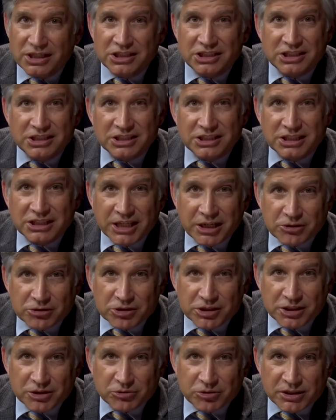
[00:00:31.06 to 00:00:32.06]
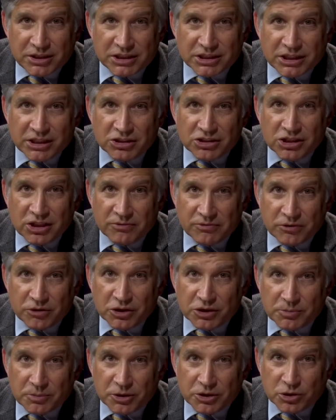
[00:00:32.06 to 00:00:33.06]
She has generously agreed to share some of her
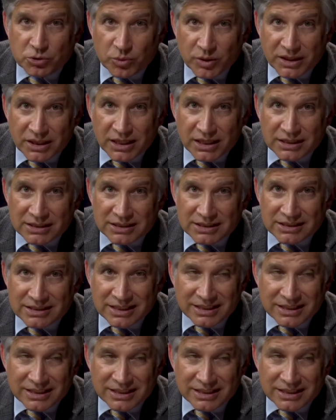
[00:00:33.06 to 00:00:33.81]
experience with us.